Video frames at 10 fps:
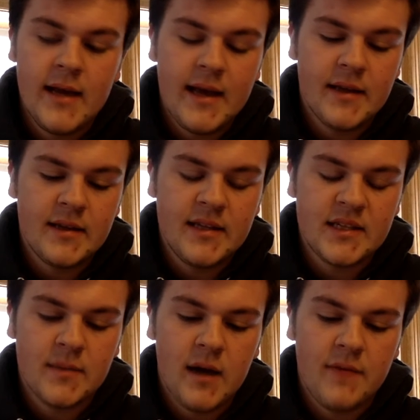And
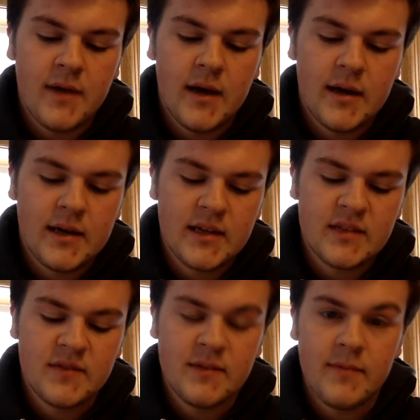Anisimov. Uh,
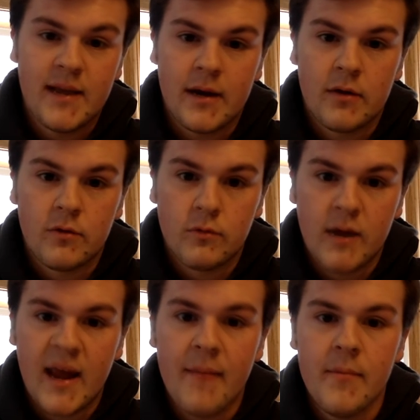Gustafsson made a
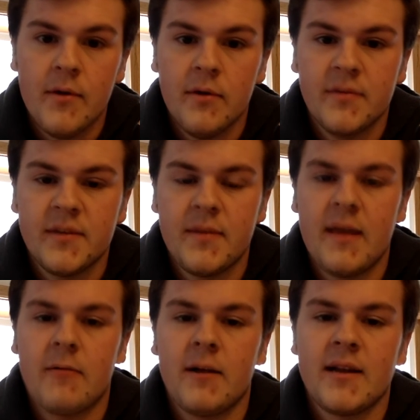great move to
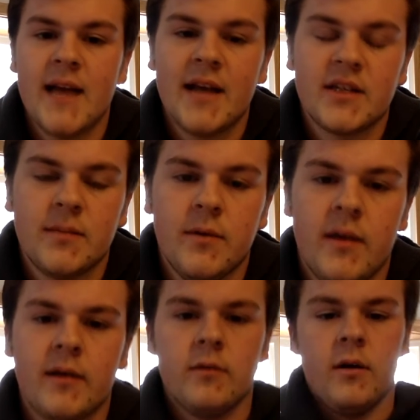beat Rick Nash at the
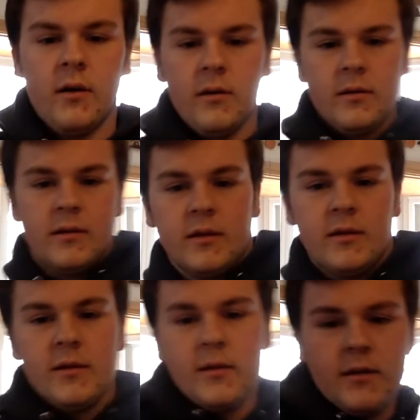point. Like, little uh,
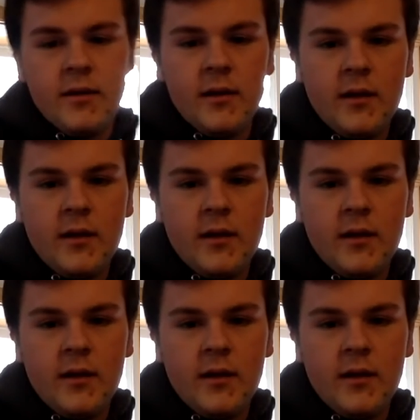uh.